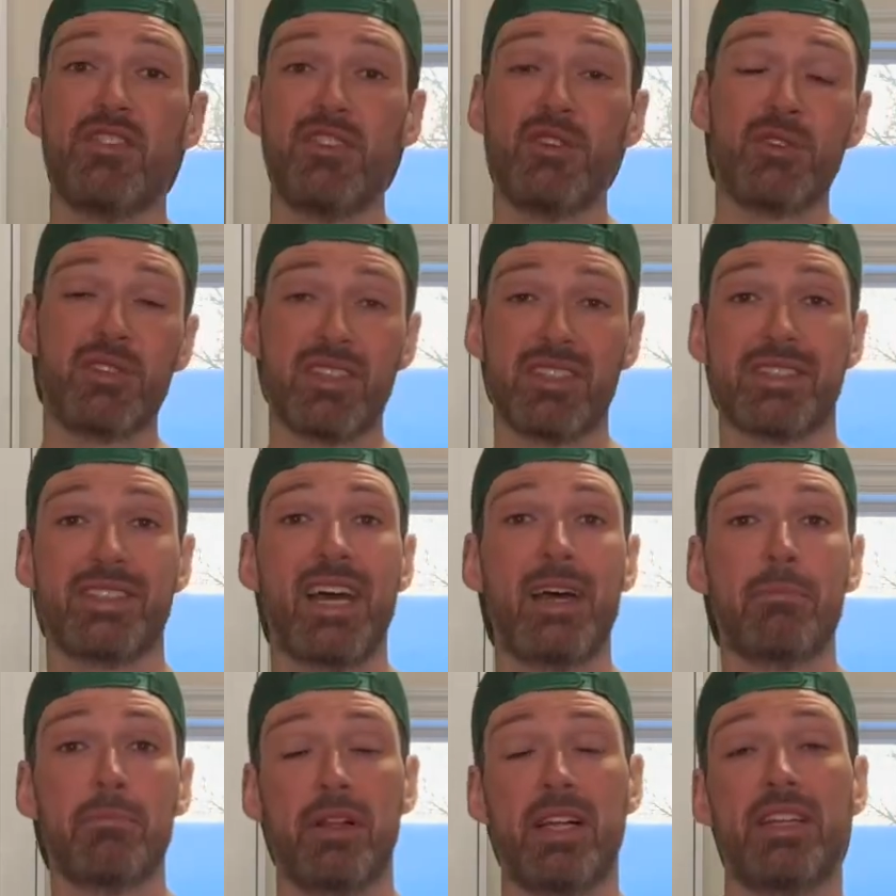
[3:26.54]
using a
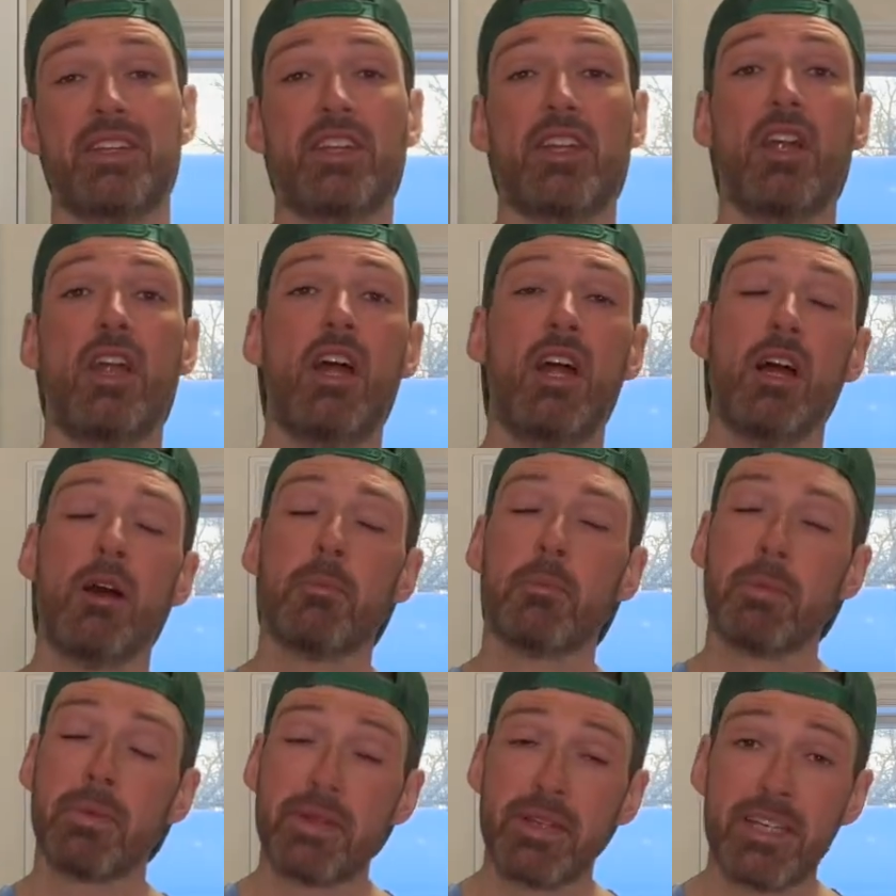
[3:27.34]
stand blender,
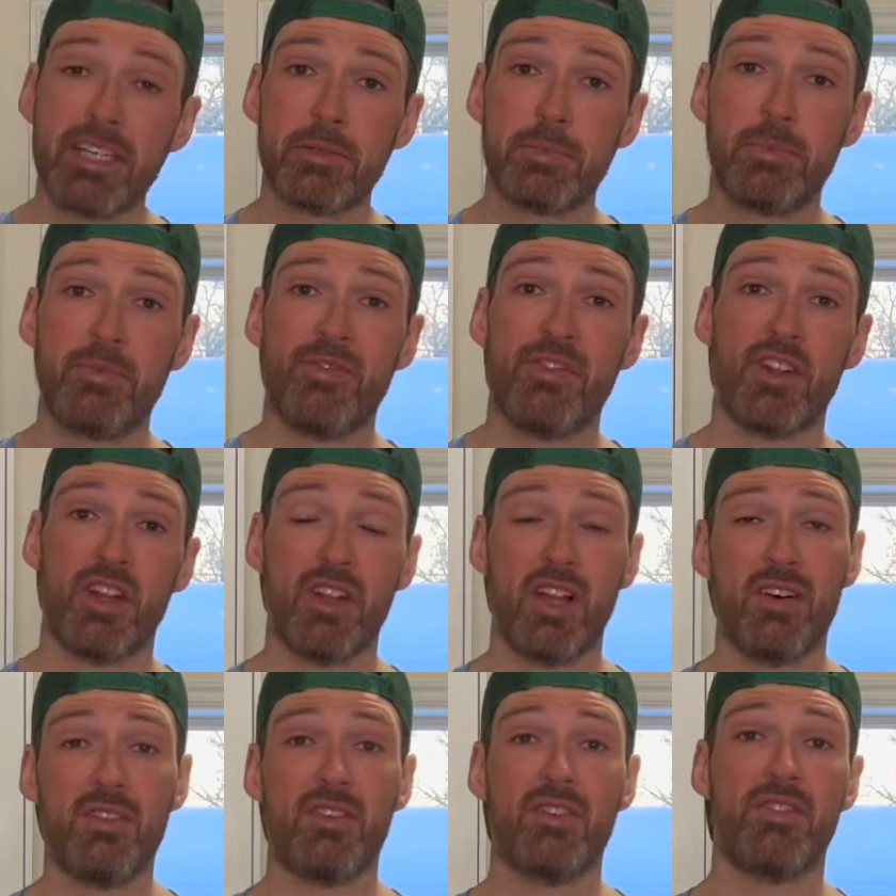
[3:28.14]
please, for the
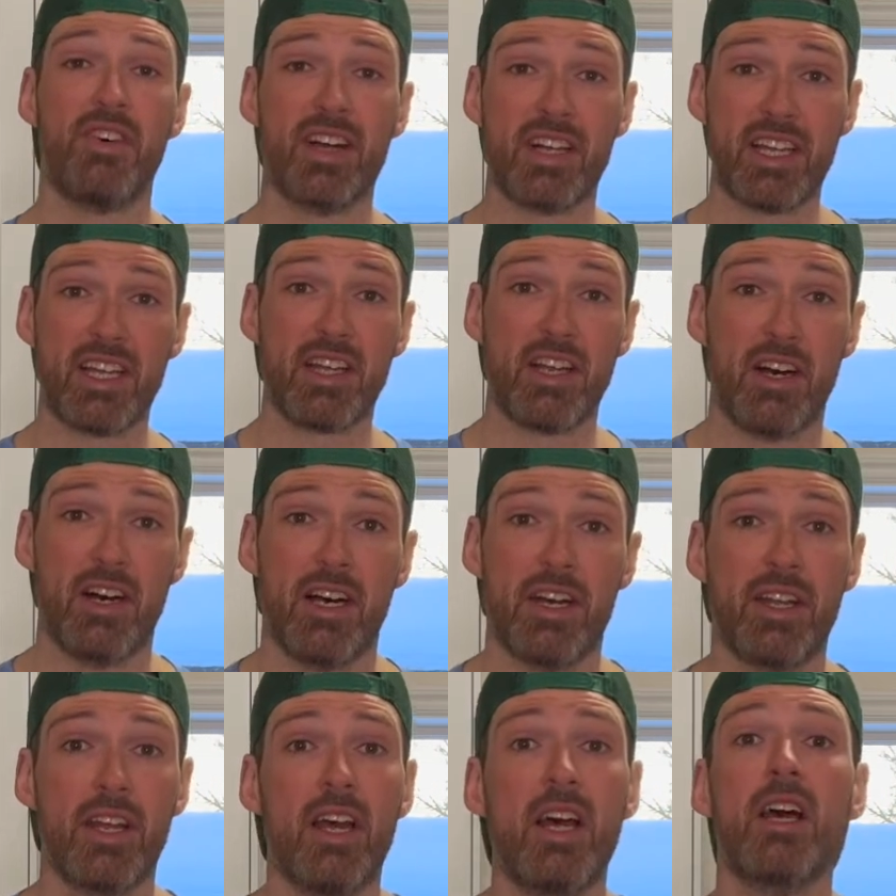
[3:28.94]
love of fucking
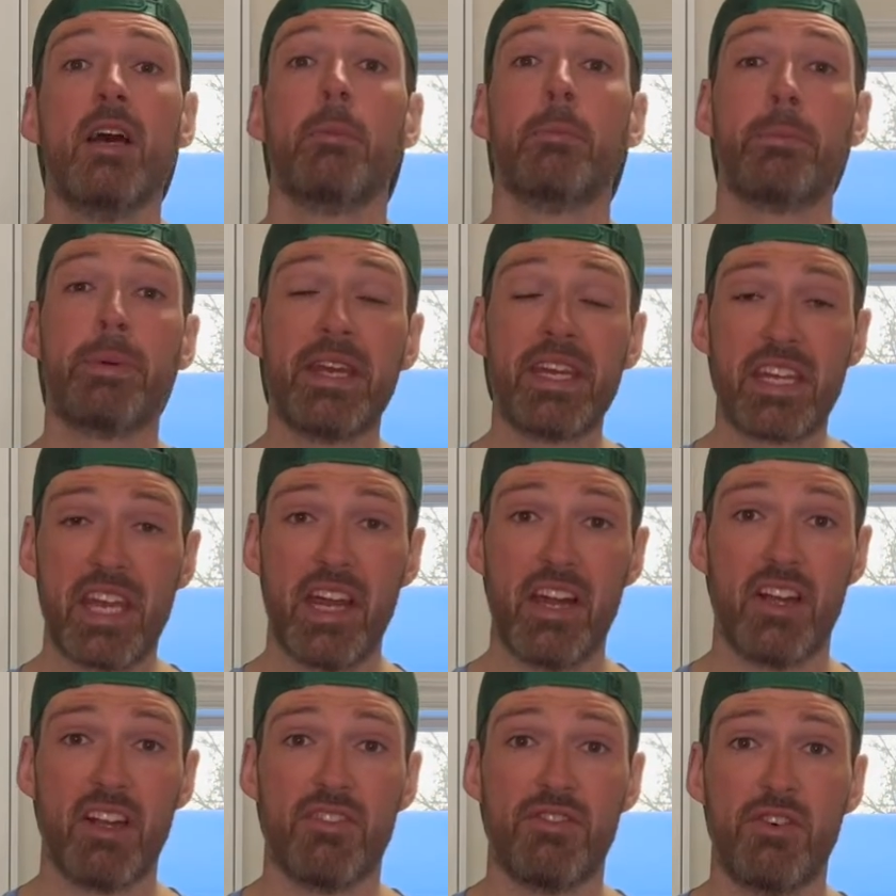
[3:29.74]
God, be
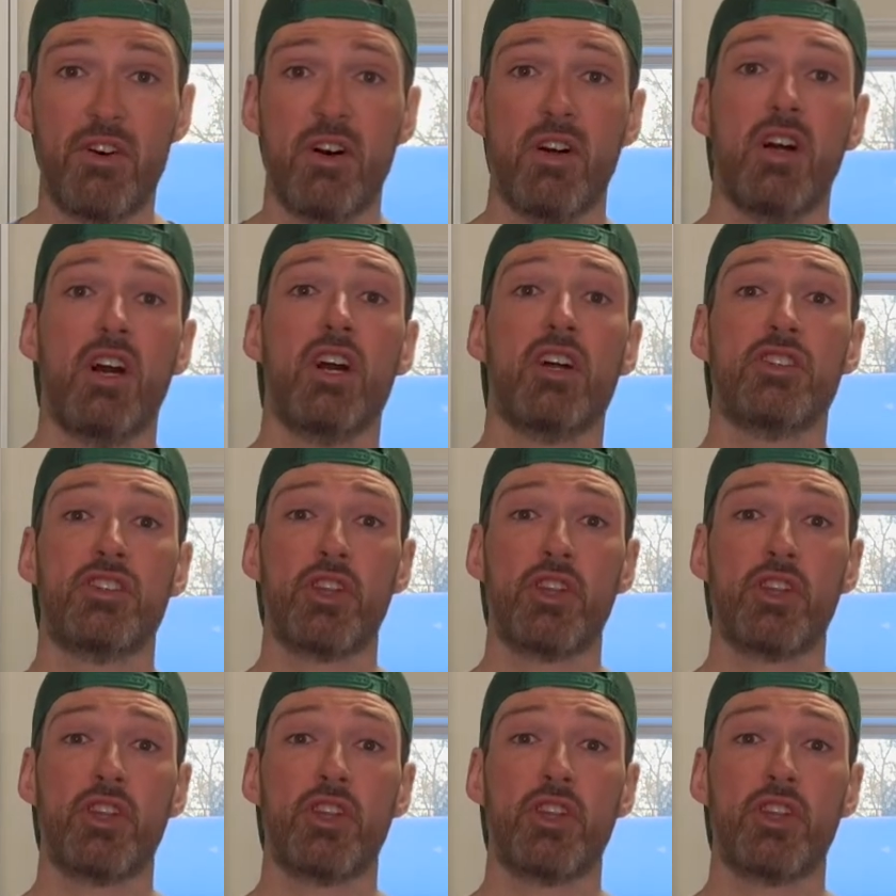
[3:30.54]
careful.